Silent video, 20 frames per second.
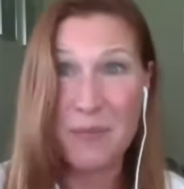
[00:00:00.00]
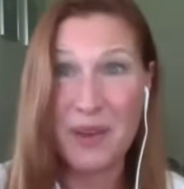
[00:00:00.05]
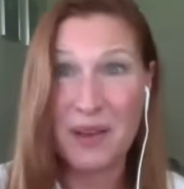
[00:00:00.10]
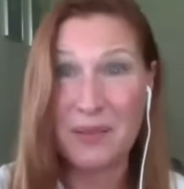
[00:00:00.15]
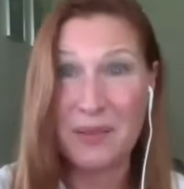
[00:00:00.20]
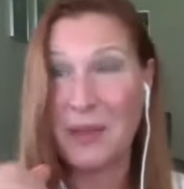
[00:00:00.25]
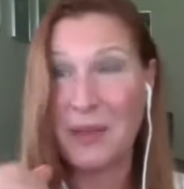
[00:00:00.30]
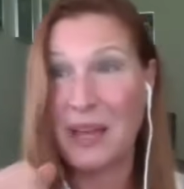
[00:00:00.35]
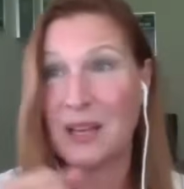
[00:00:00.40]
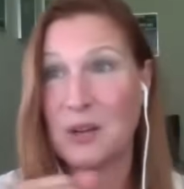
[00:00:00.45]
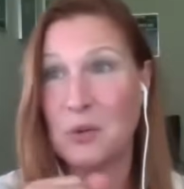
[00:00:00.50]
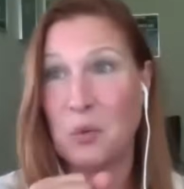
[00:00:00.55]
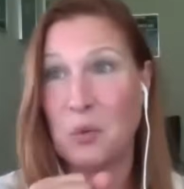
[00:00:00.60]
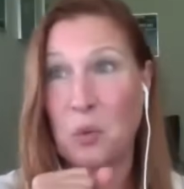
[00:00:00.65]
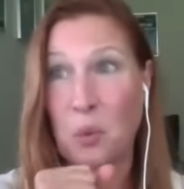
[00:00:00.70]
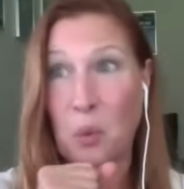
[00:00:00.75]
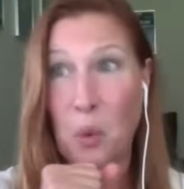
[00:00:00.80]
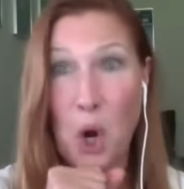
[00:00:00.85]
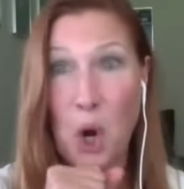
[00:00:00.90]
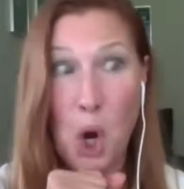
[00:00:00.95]
I'm like,
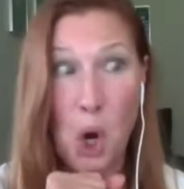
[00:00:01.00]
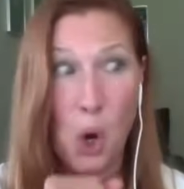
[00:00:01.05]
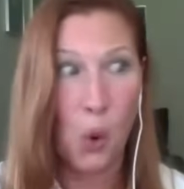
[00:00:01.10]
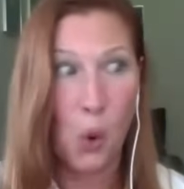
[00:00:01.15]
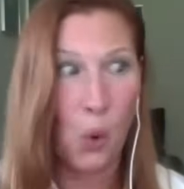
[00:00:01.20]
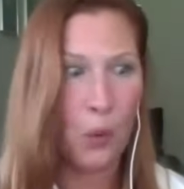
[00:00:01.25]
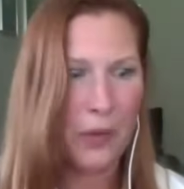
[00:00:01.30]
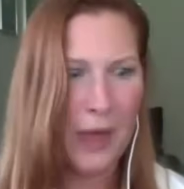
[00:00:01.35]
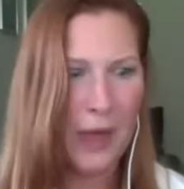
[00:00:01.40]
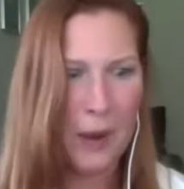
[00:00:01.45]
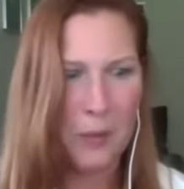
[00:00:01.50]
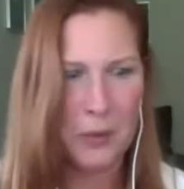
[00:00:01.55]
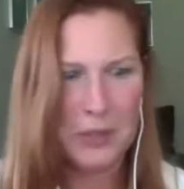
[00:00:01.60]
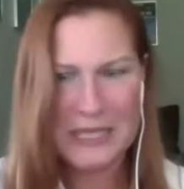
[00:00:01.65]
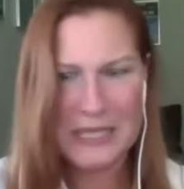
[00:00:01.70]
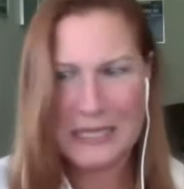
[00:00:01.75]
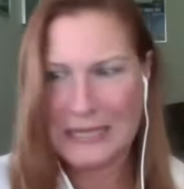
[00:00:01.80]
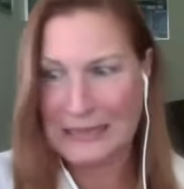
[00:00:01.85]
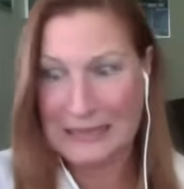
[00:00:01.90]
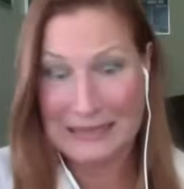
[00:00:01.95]
whoa, that
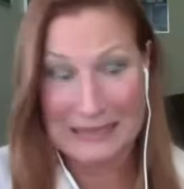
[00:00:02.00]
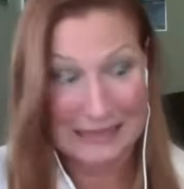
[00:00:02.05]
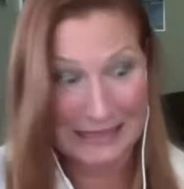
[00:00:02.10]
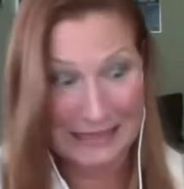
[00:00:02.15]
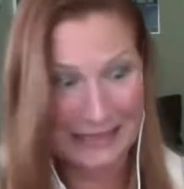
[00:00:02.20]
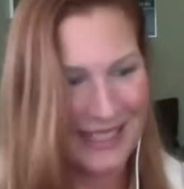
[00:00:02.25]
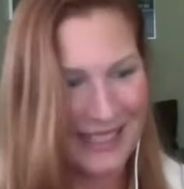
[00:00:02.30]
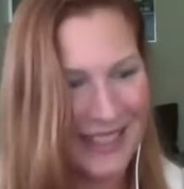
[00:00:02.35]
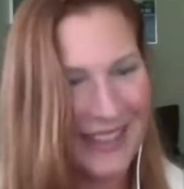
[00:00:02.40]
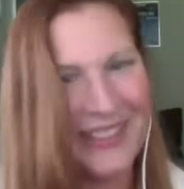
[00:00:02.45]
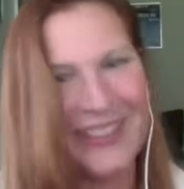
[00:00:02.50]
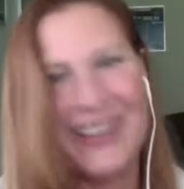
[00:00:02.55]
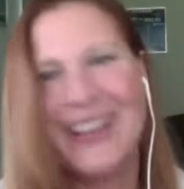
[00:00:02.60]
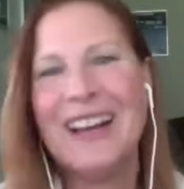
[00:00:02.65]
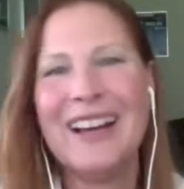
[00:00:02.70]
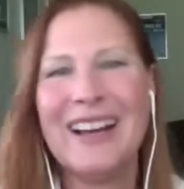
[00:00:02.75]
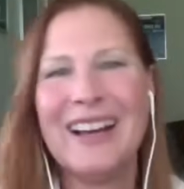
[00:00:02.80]
was, you know.